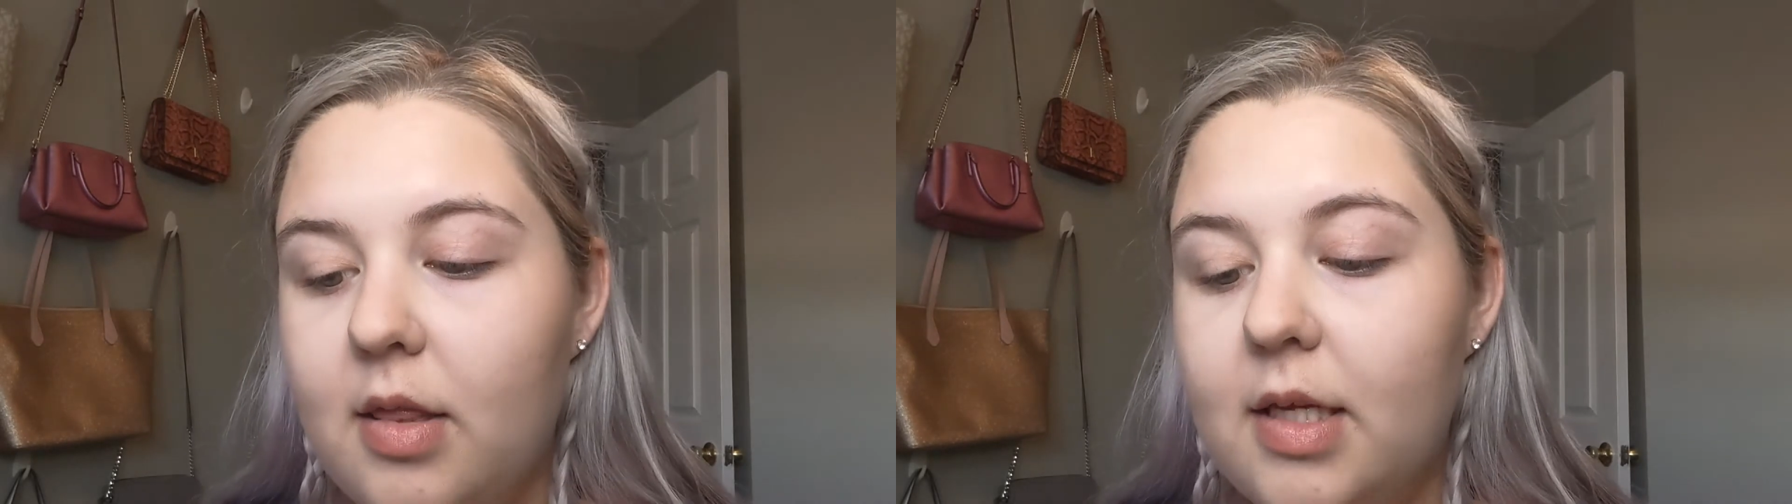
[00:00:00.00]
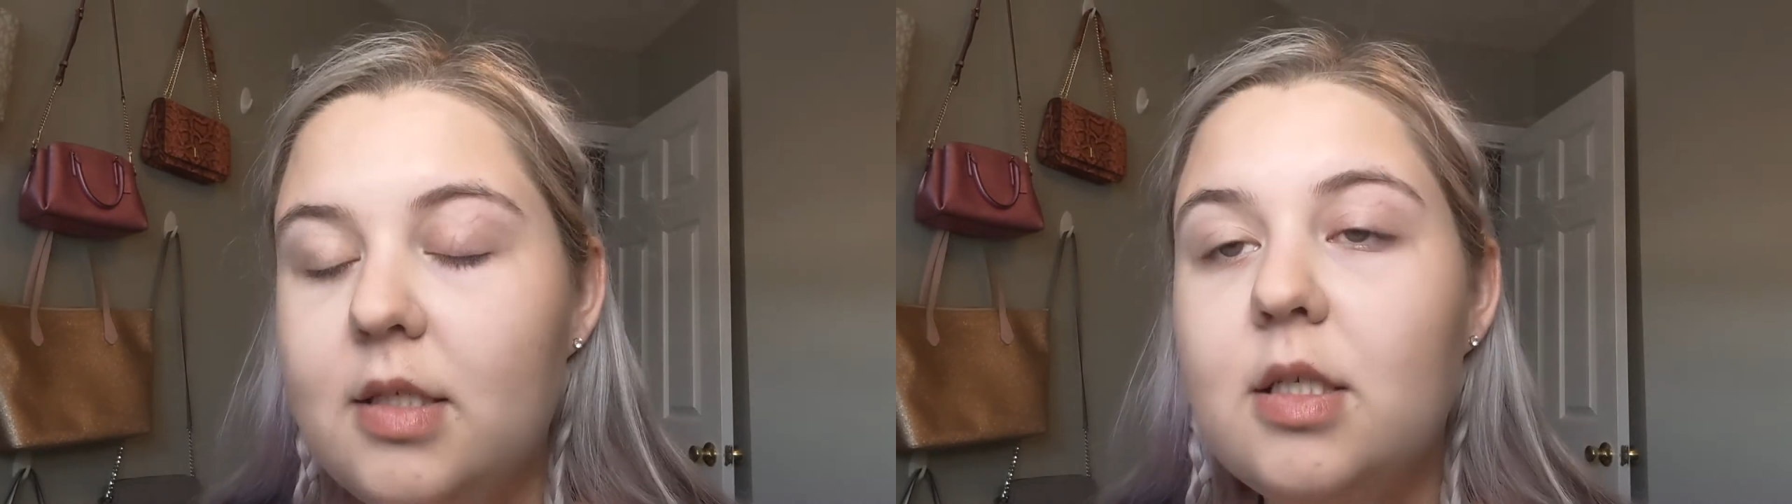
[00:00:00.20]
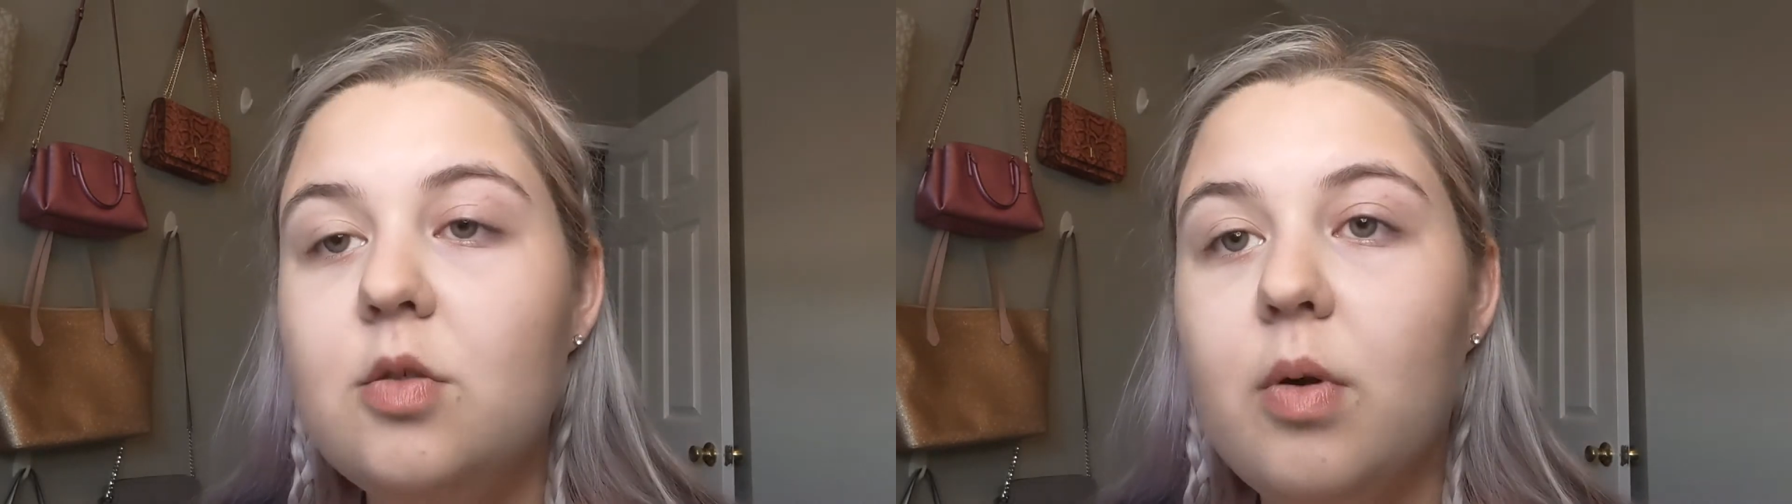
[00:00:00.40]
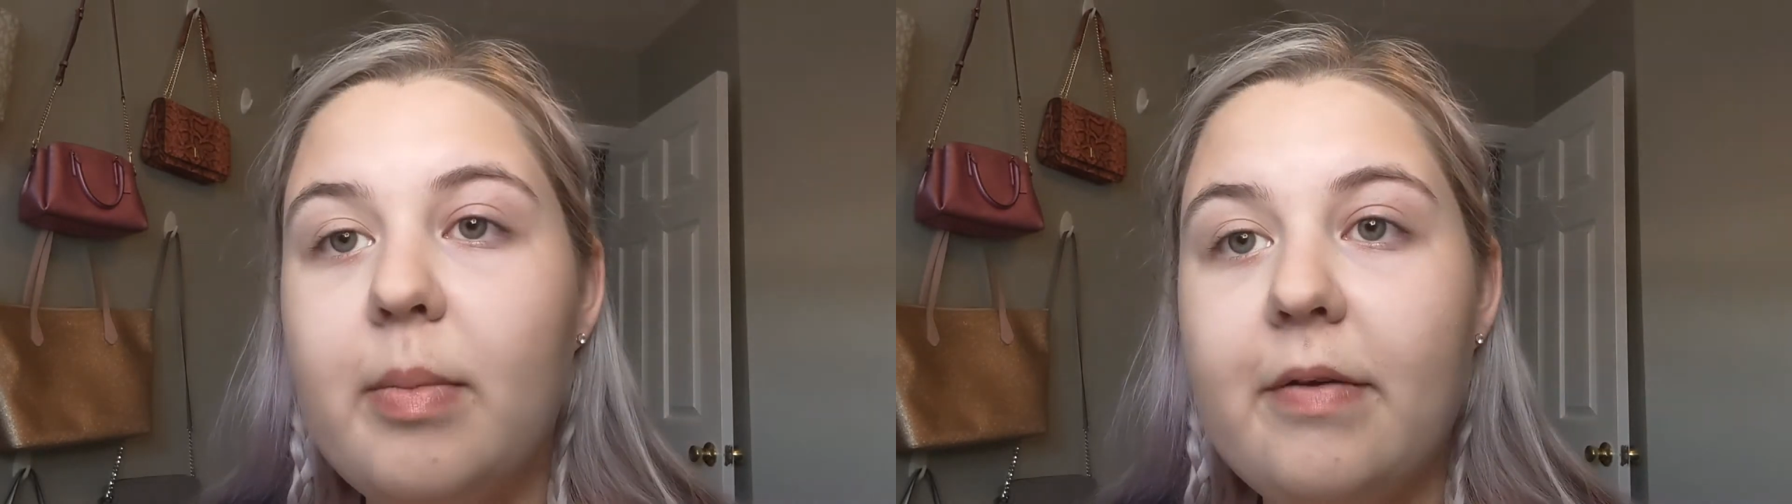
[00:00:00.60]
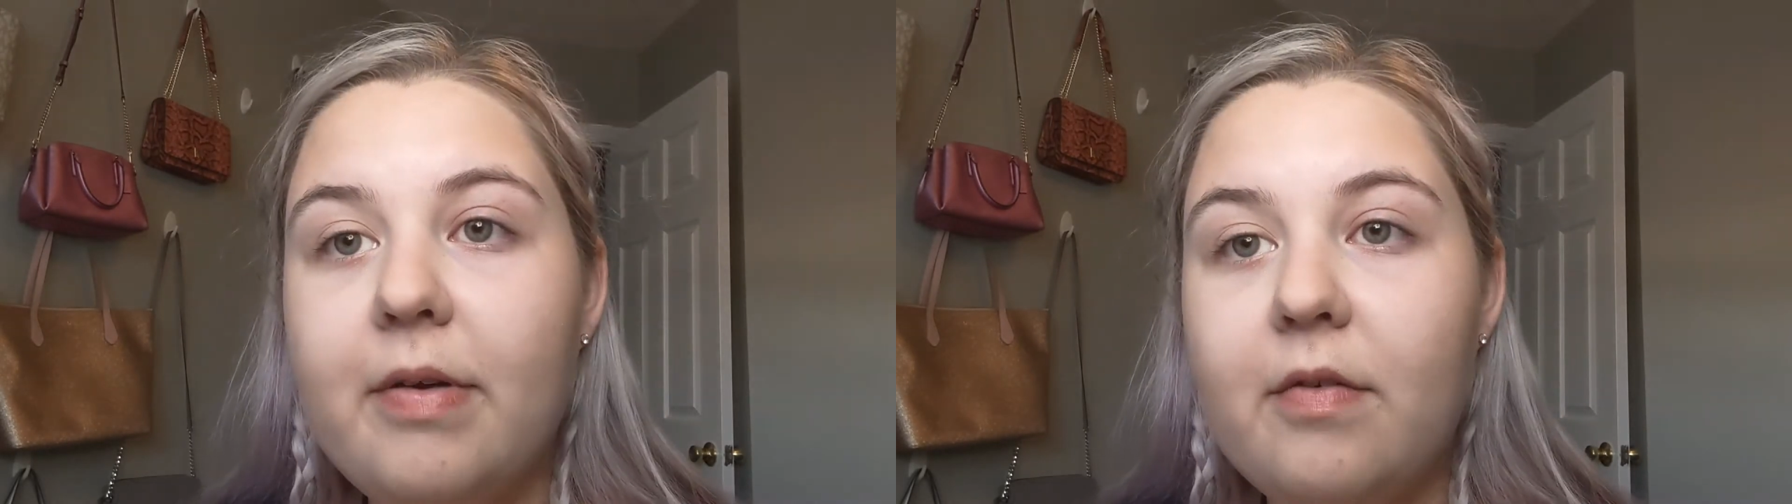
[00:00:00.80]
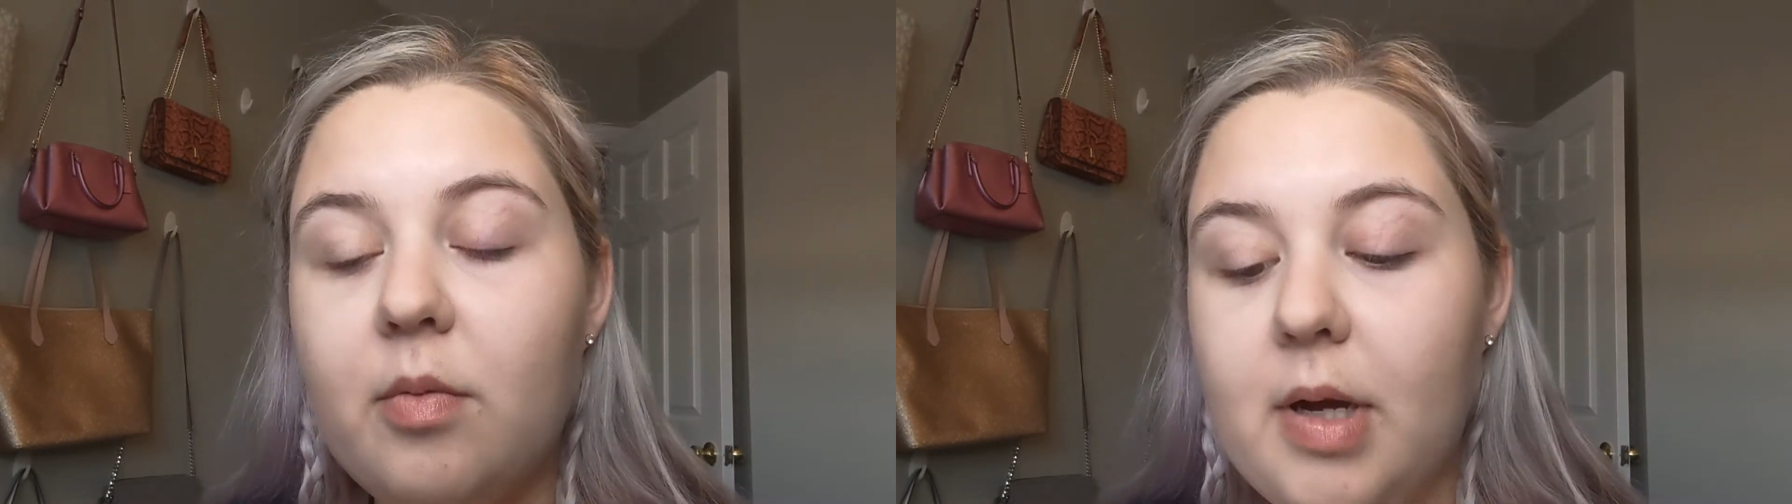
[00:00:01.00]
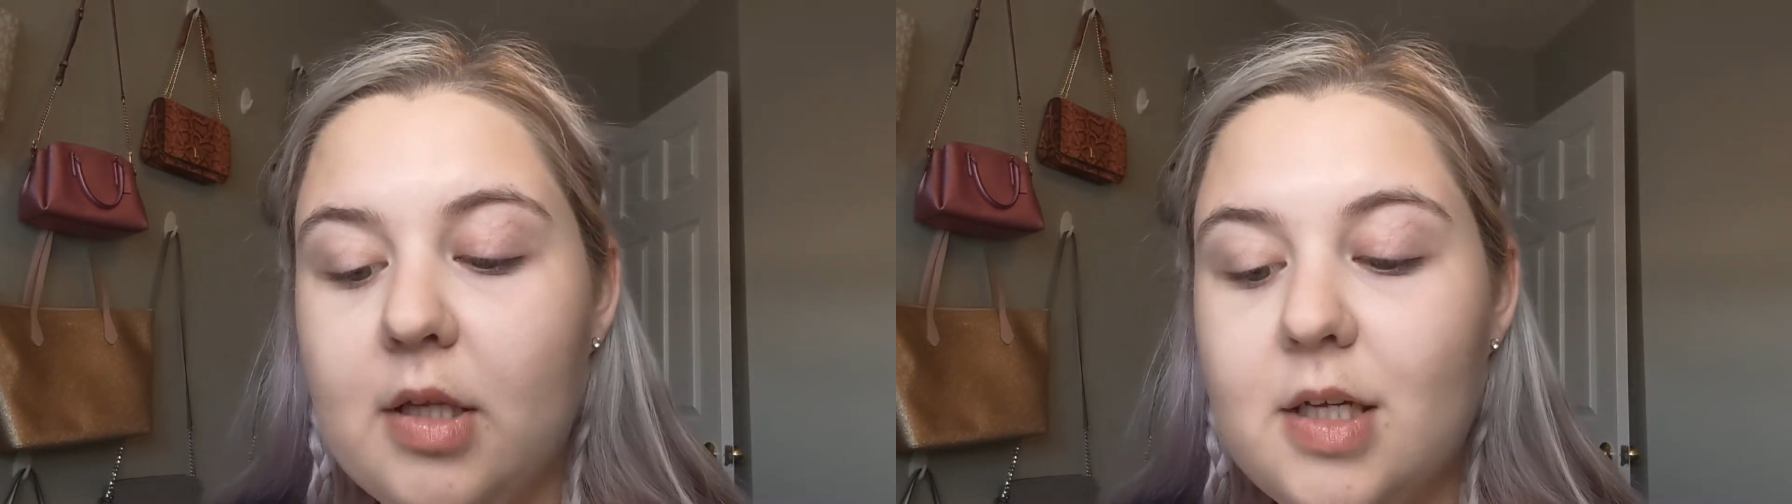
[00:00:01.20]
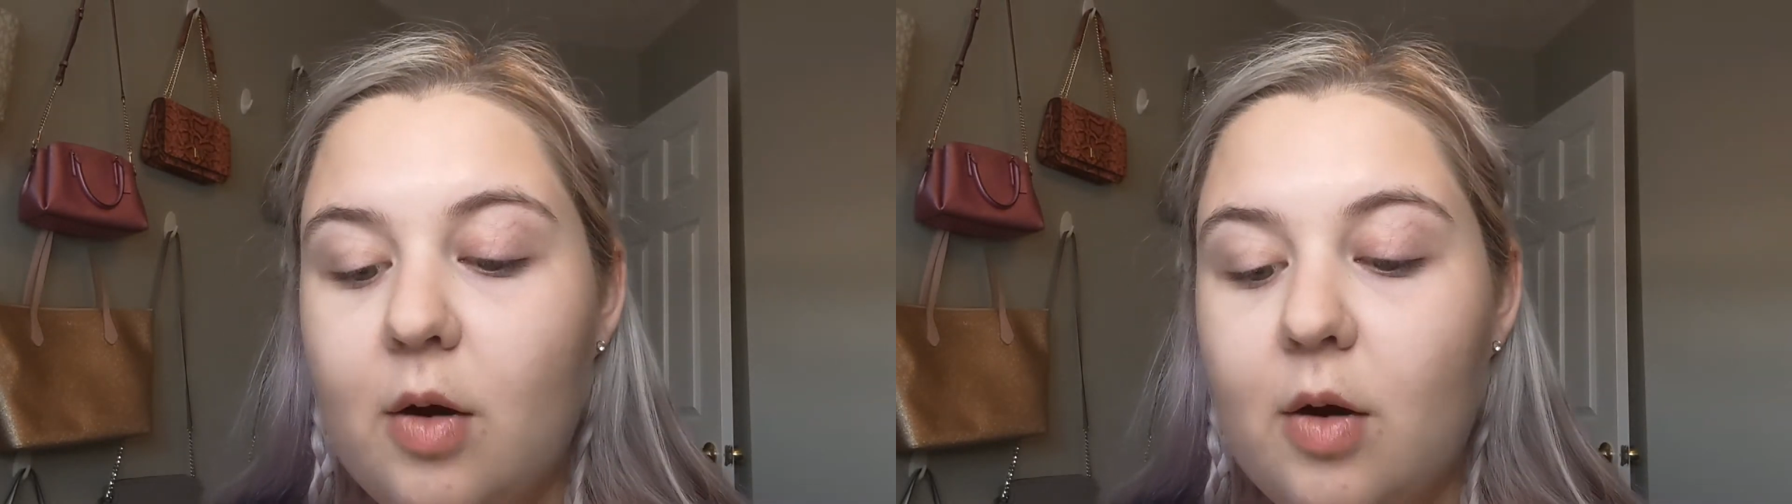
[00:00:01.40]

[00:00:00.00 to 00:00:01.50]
This is one of my favorite palettes.